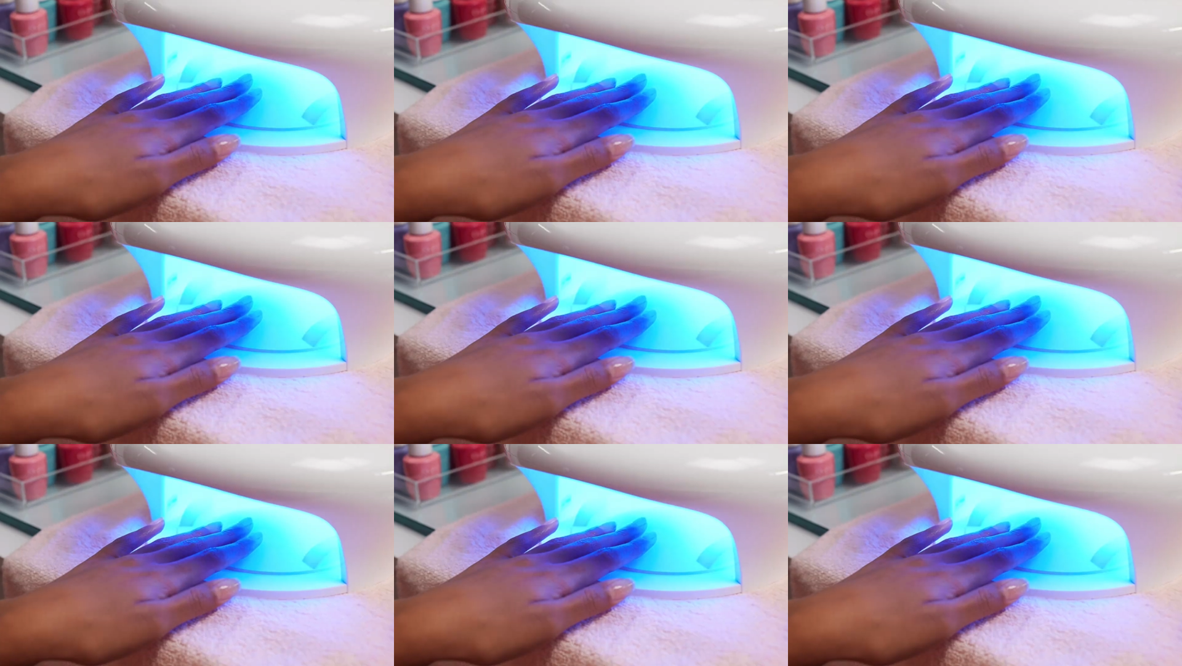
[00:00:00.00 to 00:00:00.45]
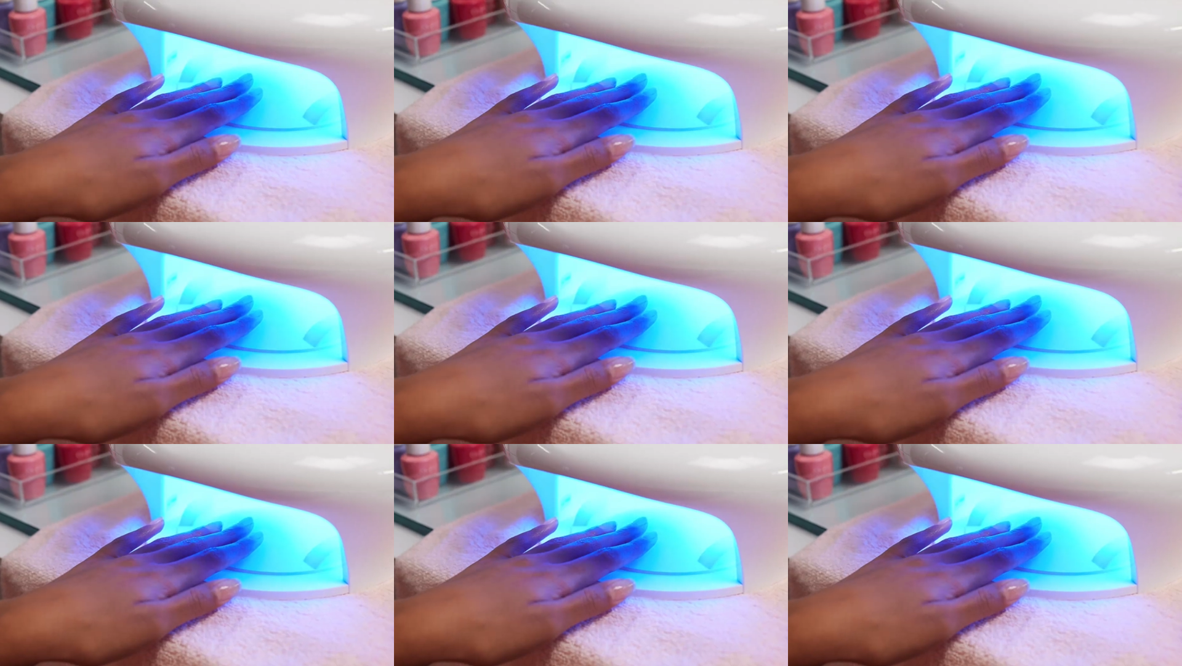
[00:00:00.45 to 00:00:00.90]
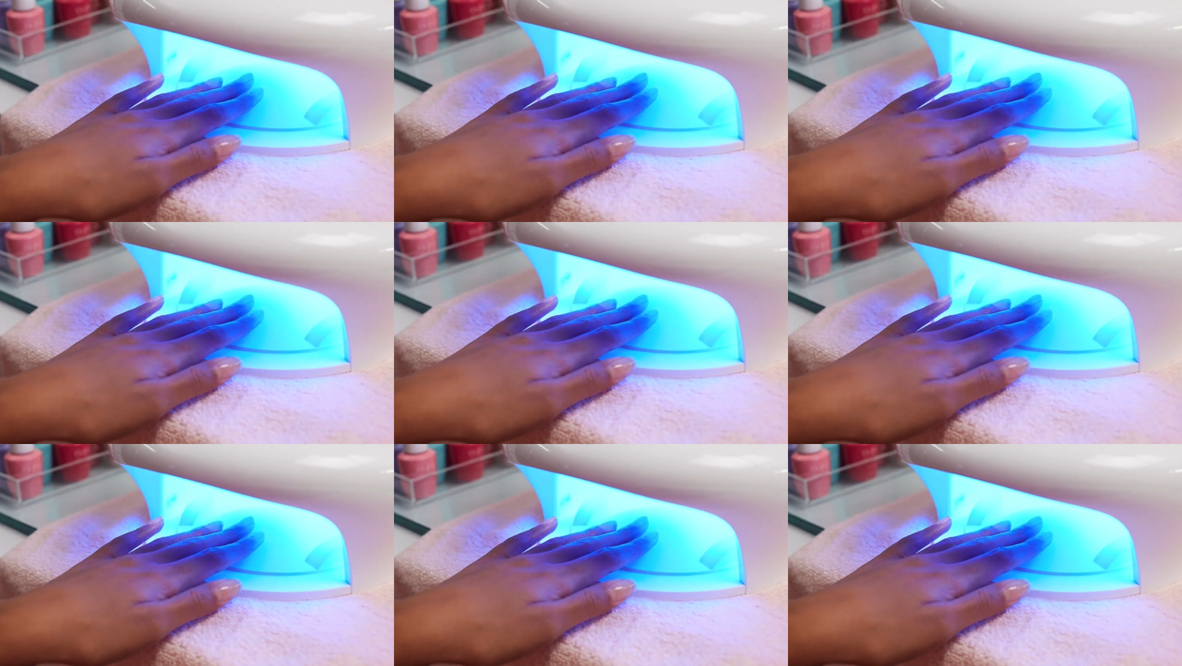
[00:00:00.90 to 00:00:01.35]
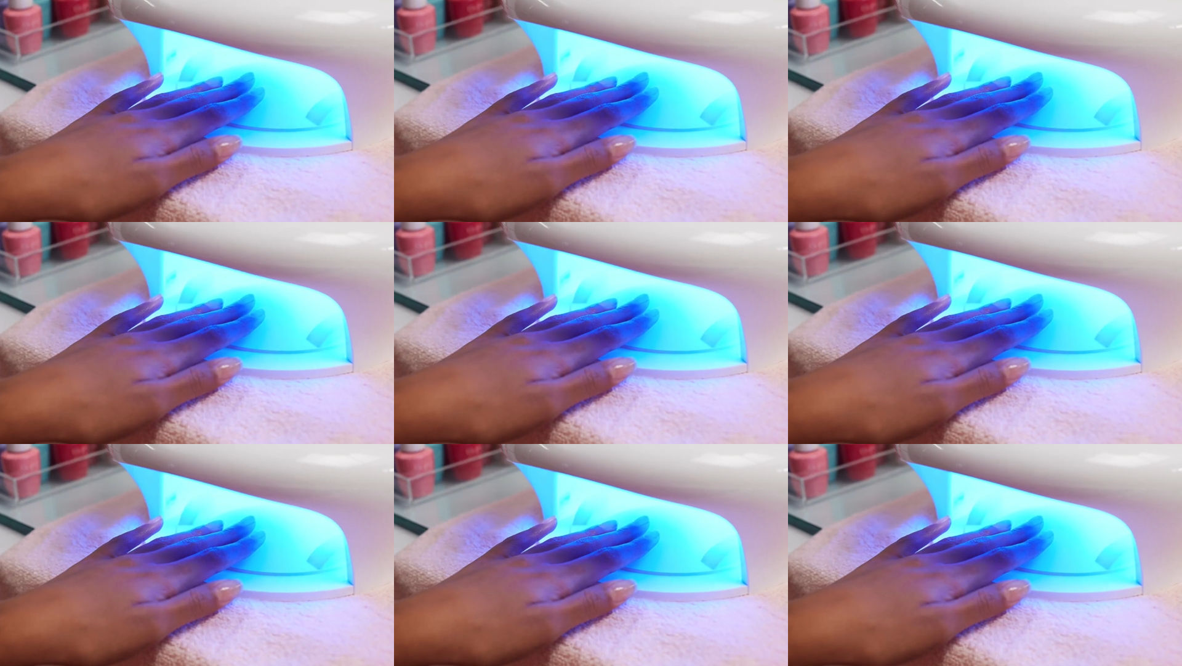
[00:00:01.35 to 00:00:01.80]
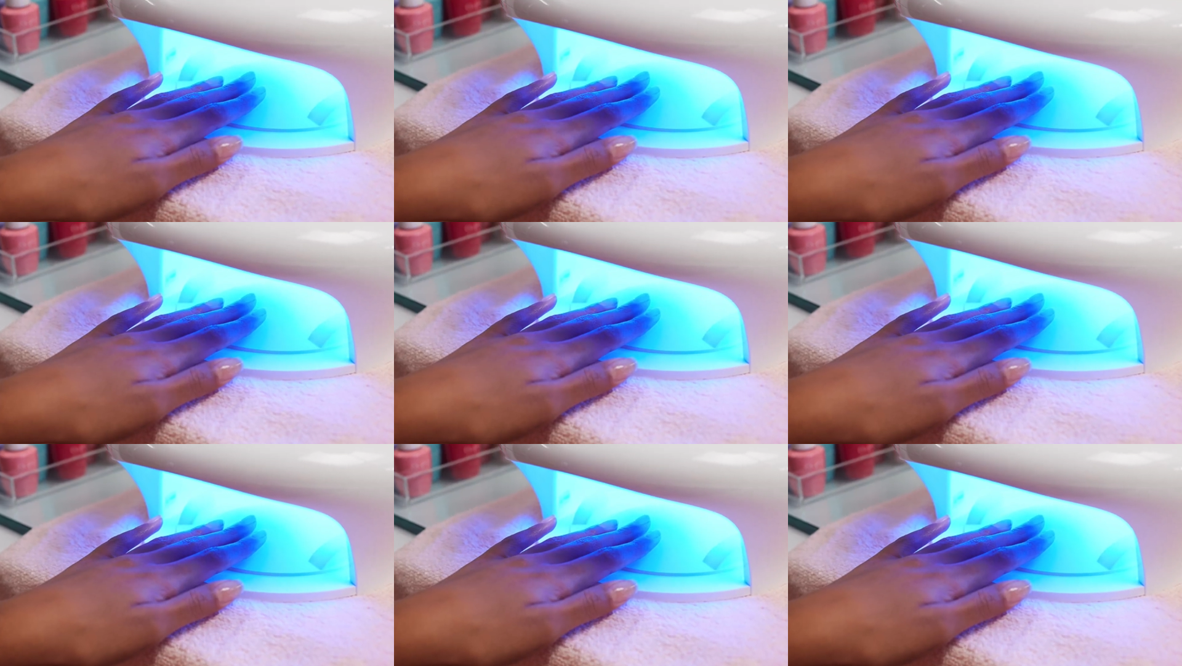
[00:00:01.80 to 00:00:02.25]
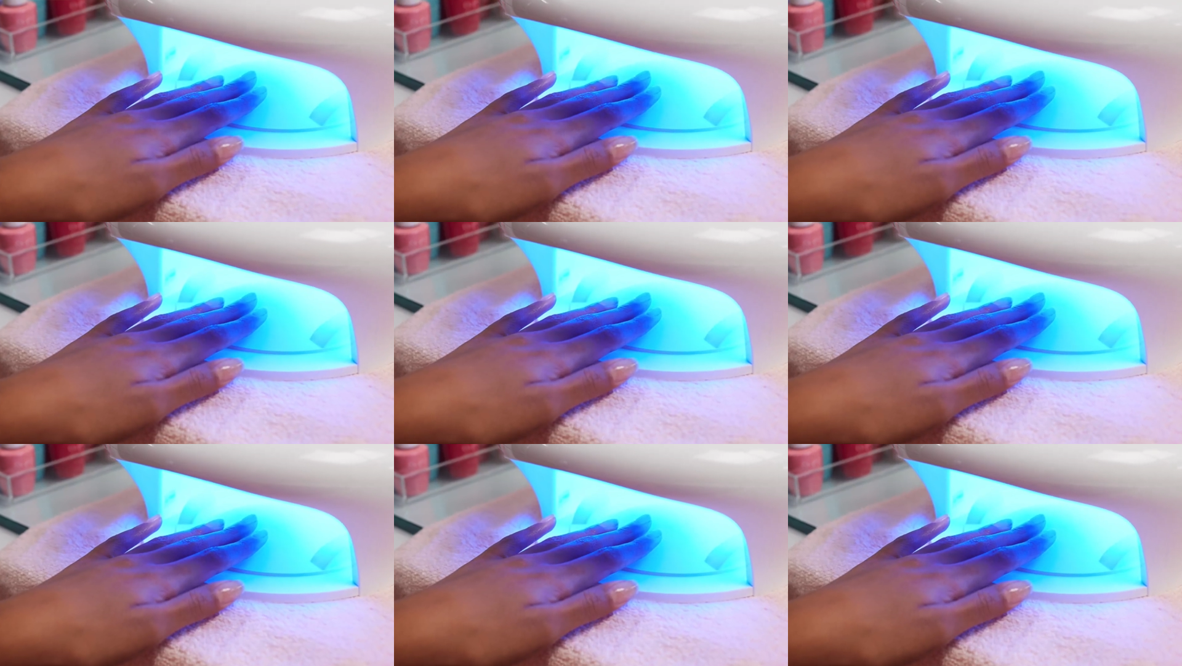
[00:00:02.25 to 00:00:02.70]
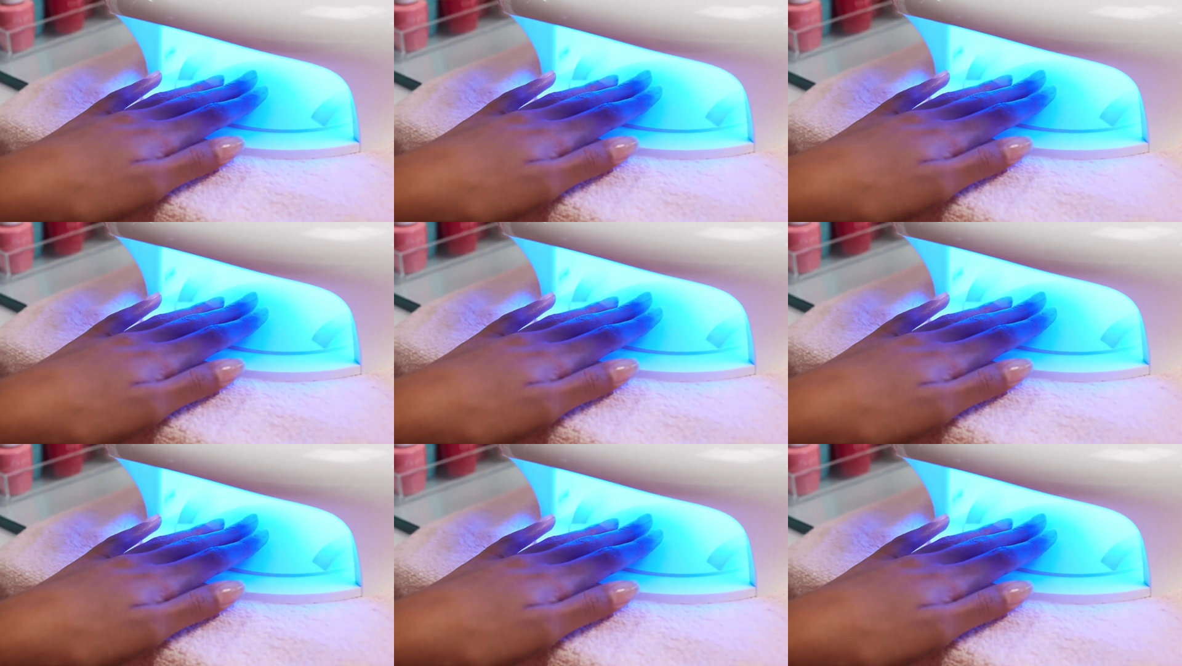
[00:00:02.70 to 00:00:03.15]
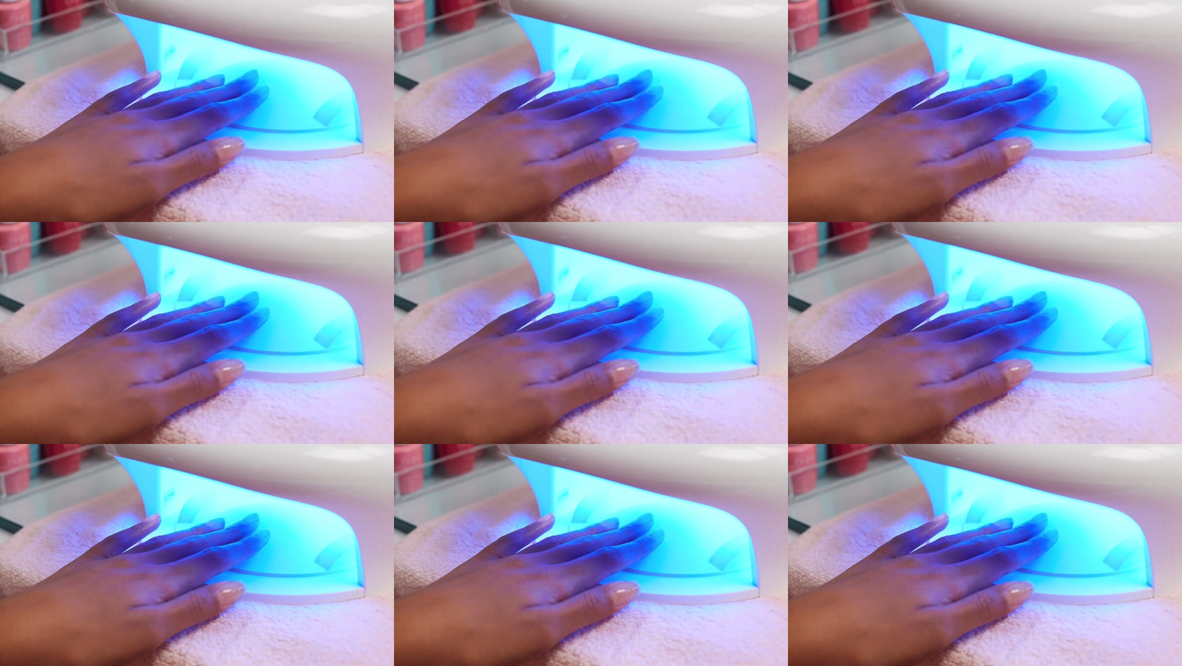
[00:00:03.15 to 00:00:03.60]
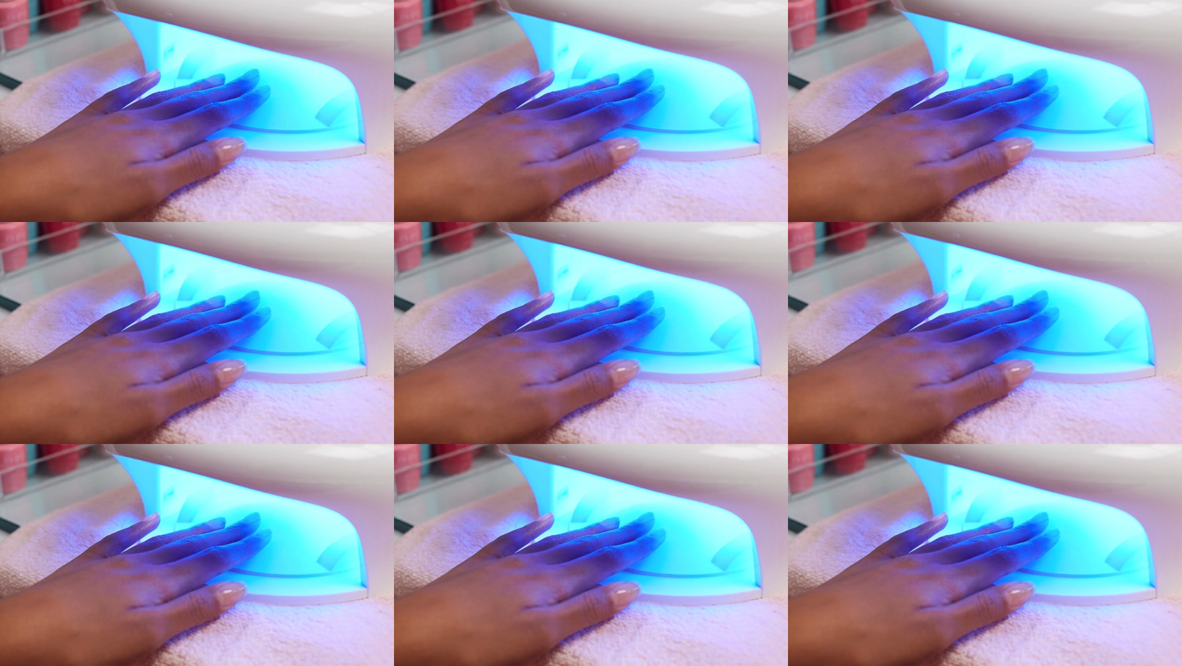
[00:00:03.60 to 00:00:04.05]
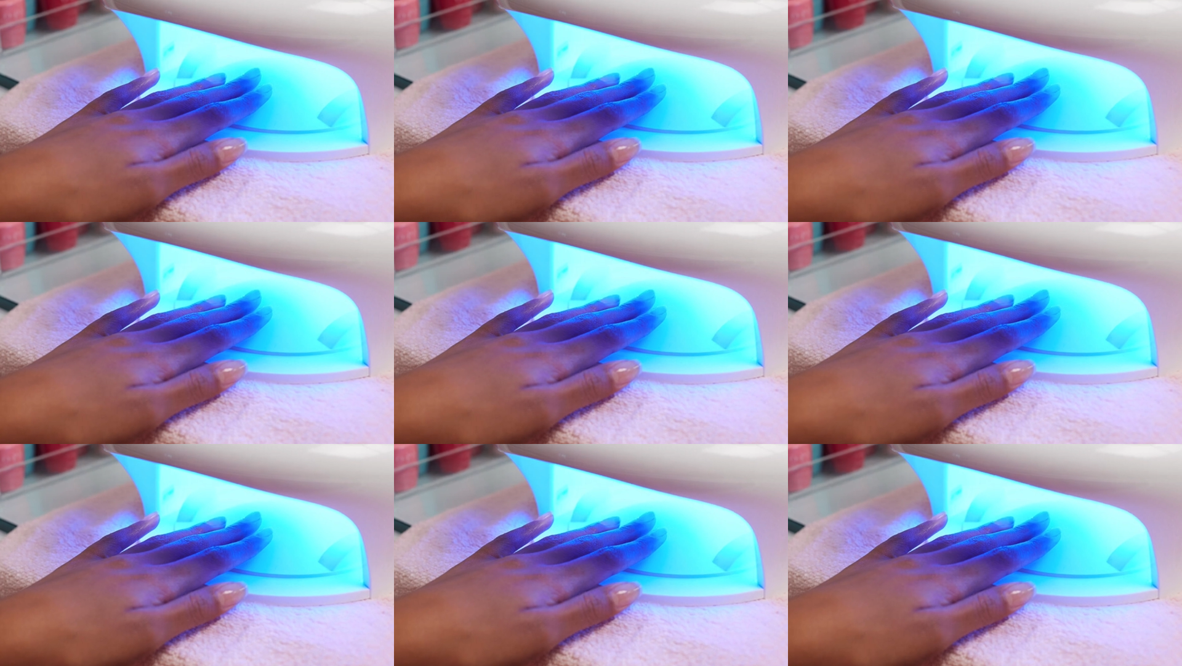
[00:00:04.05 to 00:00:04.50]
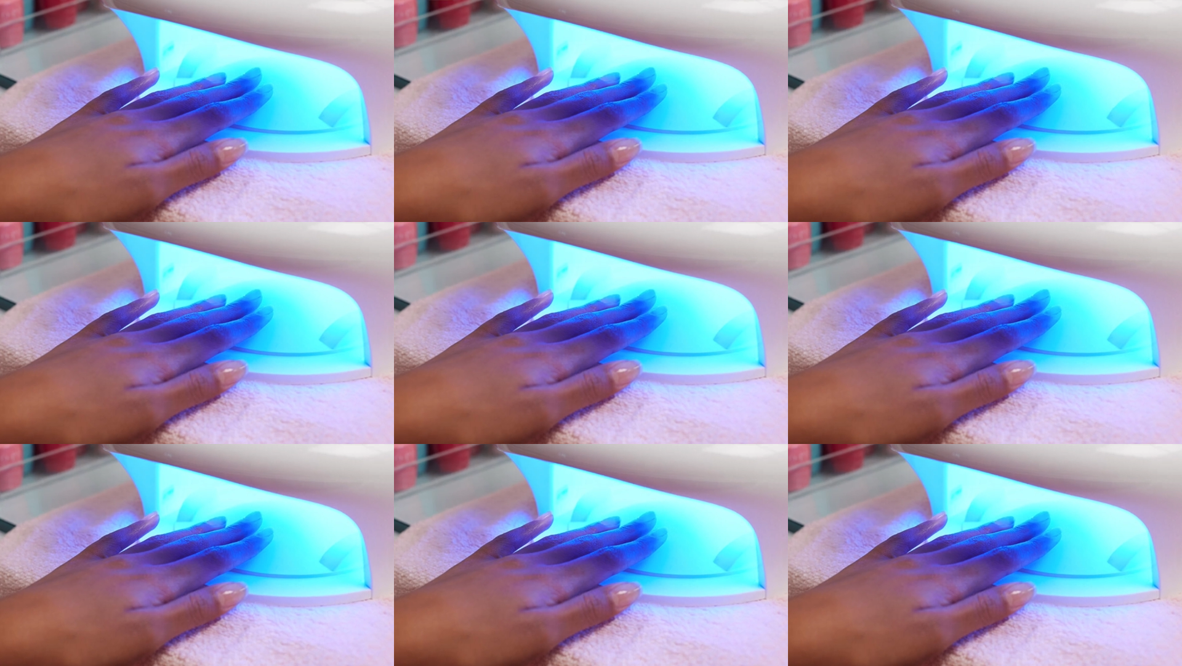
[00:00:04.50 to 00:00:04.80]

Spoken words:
No face is visible, so there are no lips to read.